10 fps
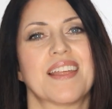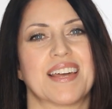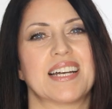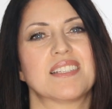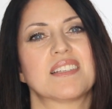
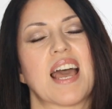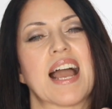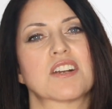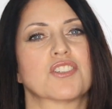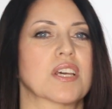That's
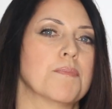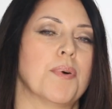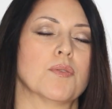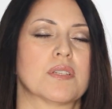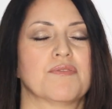actually
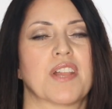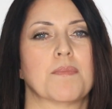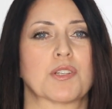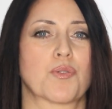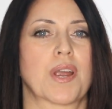
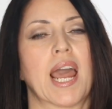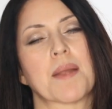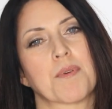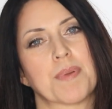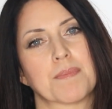post-inflammatory
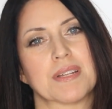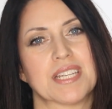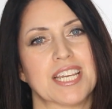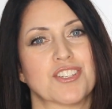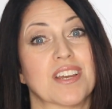
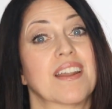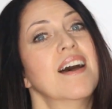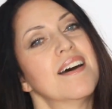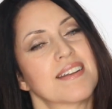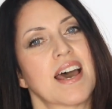
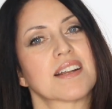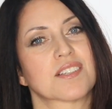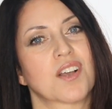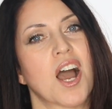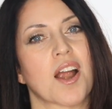hyperpigmentation, not a
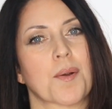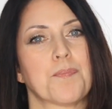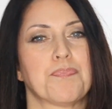scar.